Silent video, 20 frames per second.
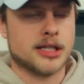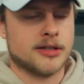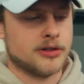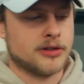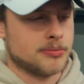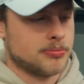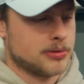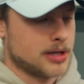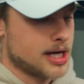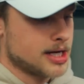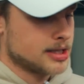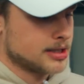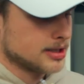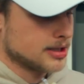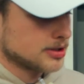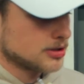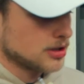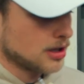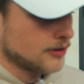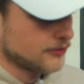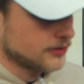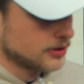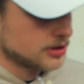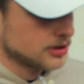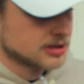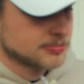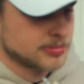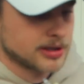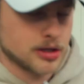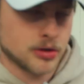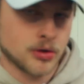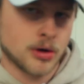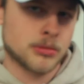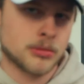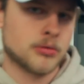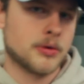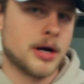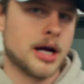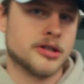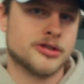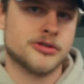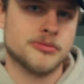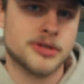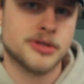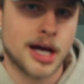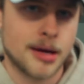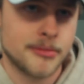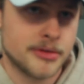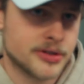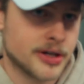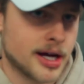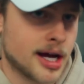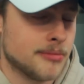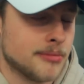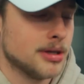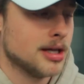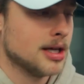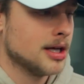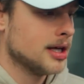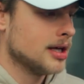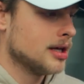If you're playing disc golf and you just play normal rounds from time to time,